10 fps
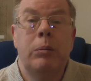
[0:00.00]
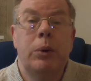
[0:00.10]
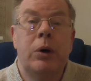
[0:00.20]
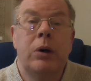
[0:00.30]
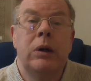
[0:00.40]

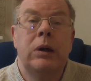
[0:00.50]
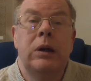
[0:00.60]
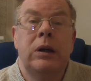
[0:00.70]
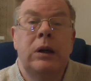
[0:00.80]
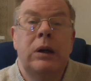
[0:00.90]
but
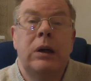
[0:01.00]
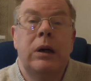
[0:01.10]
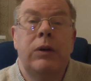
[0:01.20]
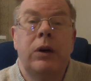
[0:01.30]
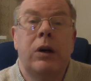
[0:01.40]

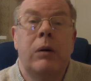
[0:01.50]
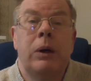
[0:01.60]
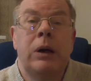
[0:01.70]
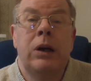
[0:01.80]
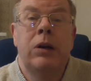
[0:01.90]
if you
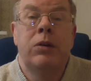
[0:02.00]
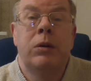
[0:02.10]
comment and you